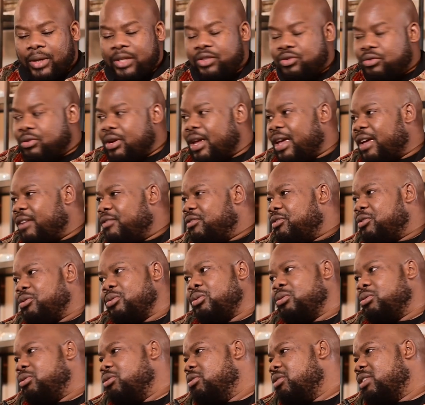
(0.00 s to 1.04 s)
what you have
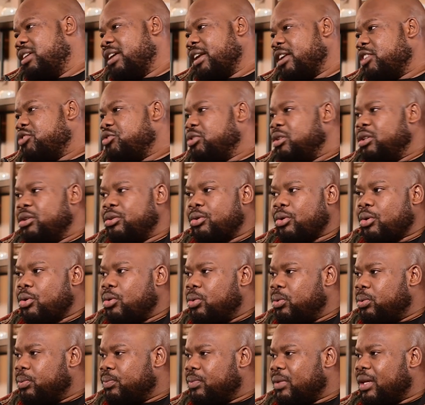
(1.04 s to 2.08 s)
you'll you'll gradually
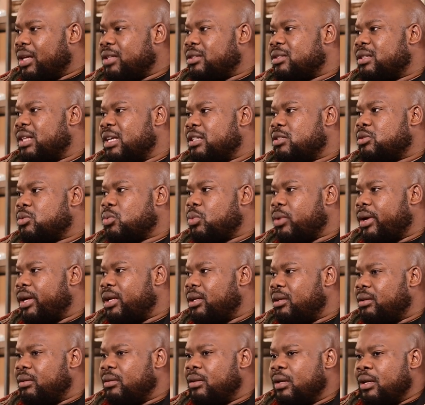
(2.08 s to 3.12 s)
grow true that, that's
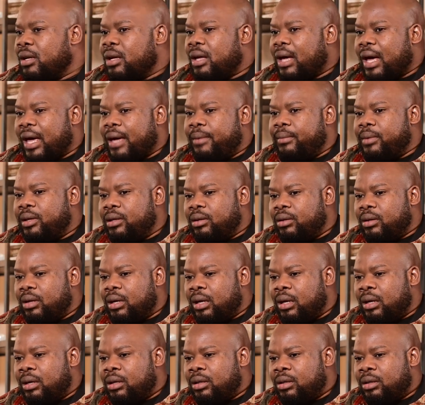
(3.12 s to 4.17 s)
when i mean uh,
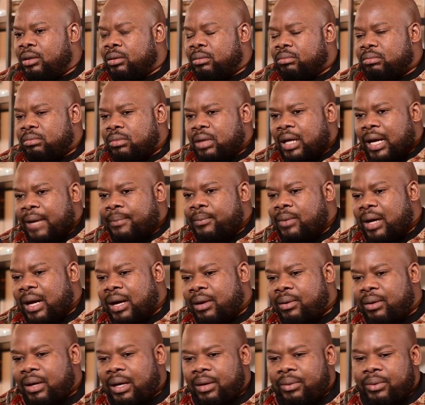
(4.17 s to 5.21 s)
uh, I'm,
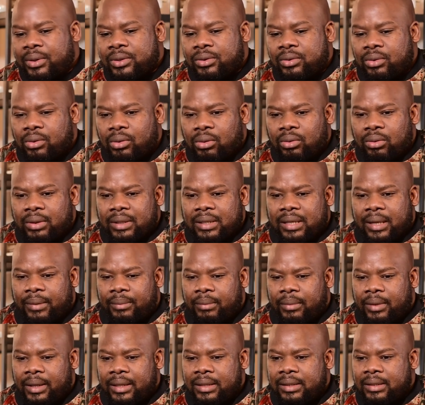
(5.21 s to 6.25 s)
I, I was always
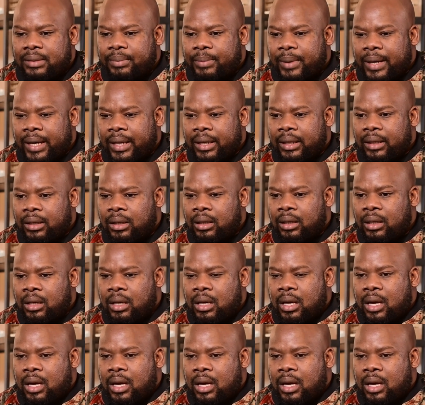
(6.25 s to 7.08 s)
amazed by